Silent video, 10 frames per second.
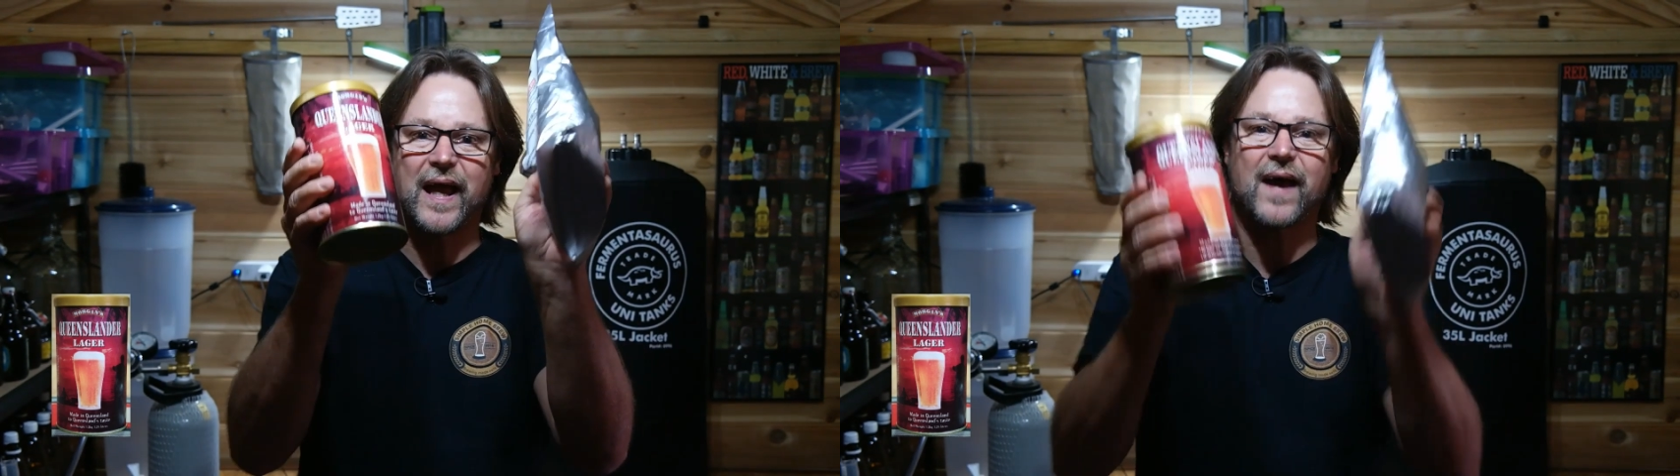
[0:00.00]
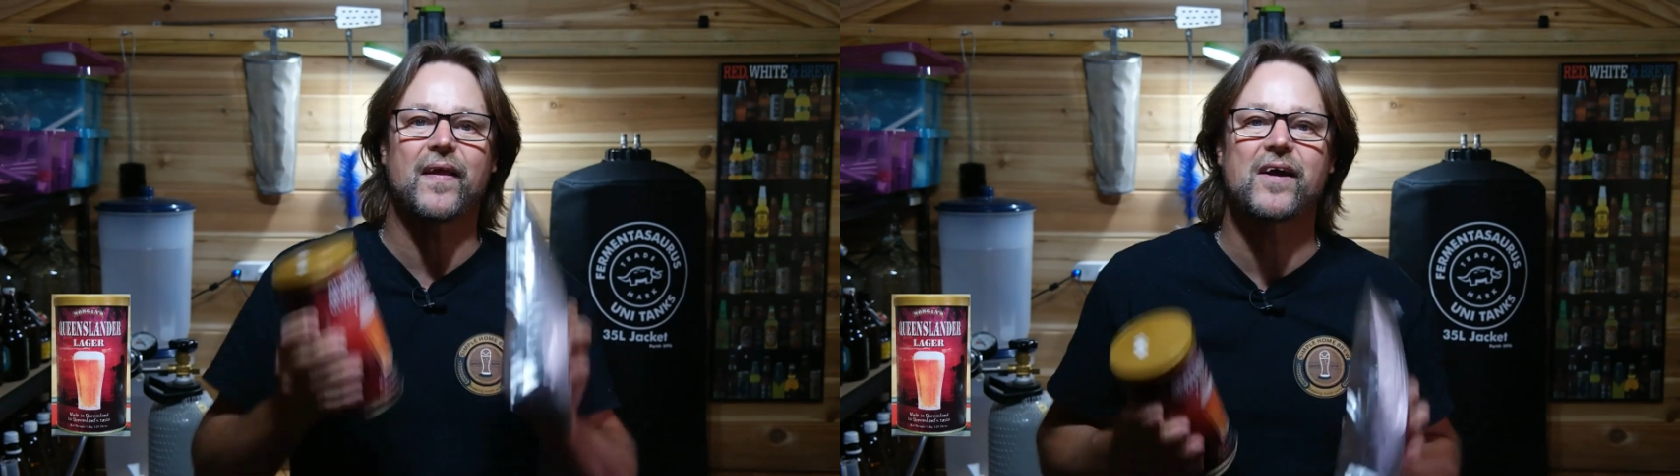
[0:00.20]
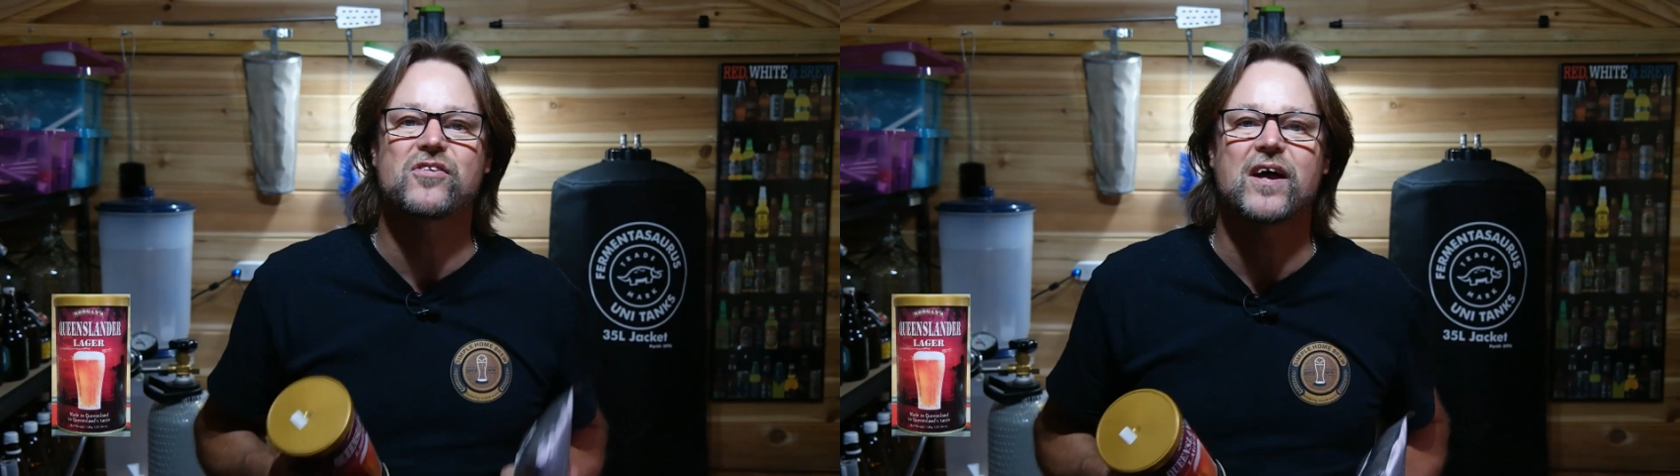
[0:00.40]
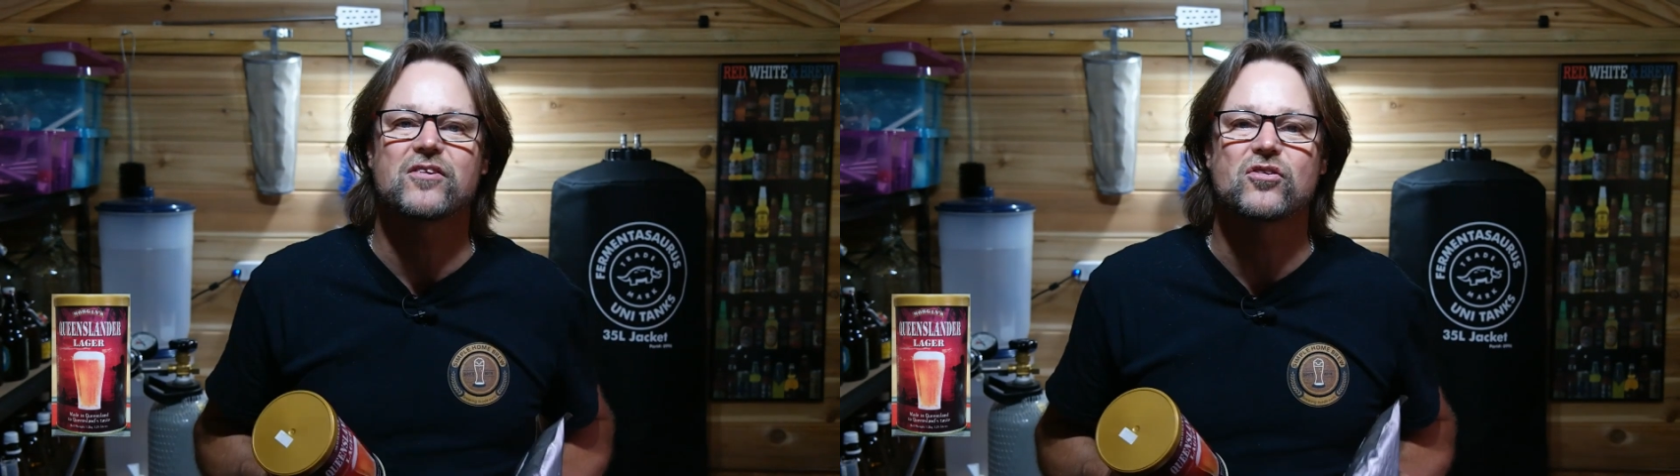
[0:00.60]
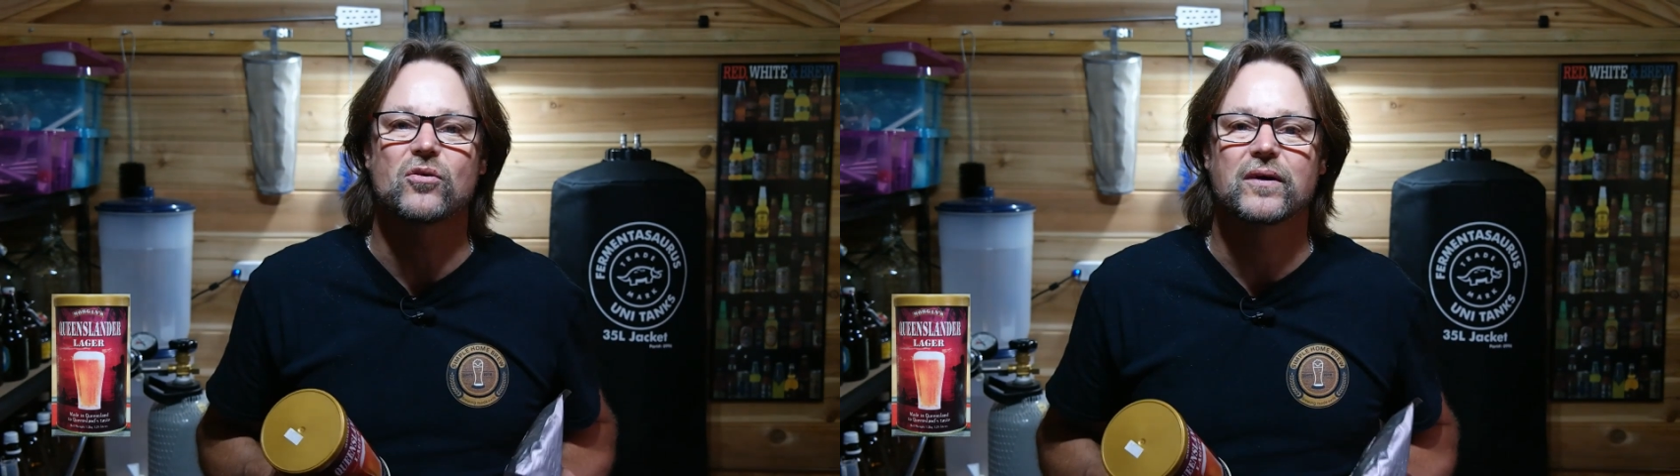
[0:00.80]
how they say
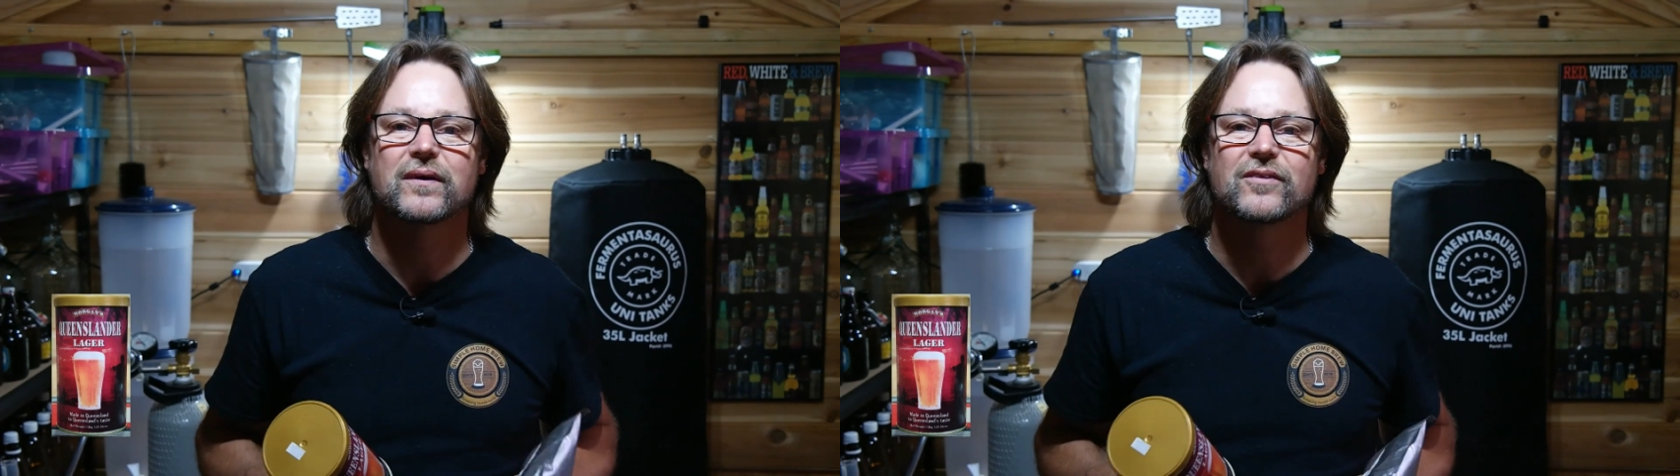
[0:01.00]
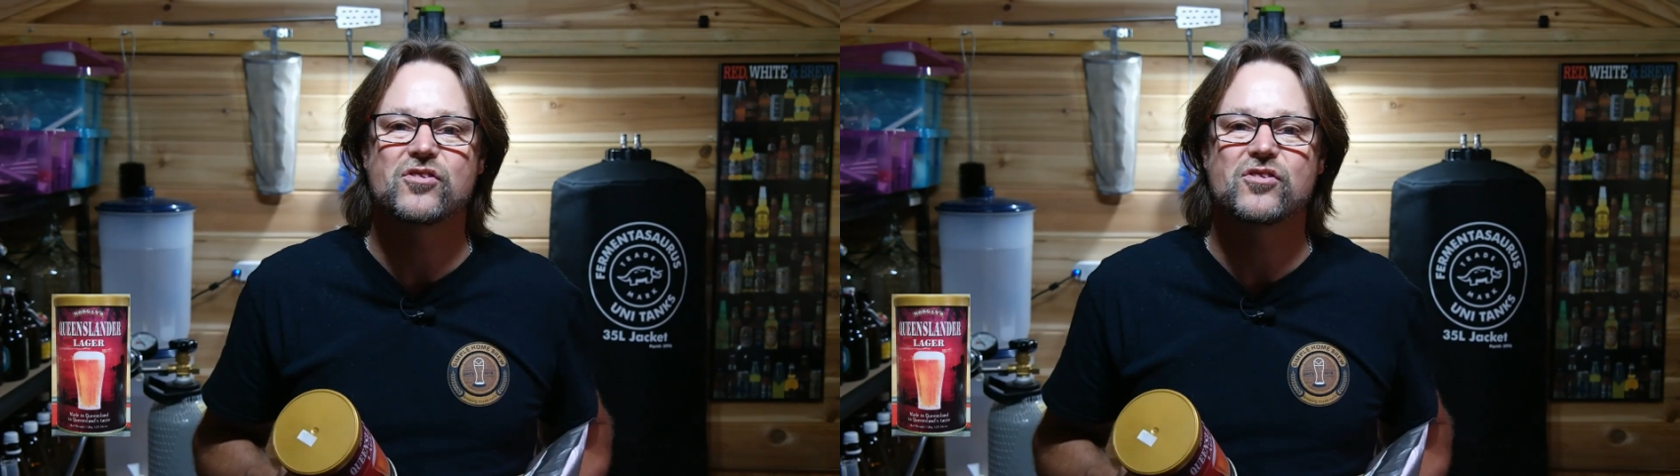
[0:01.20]
to do it.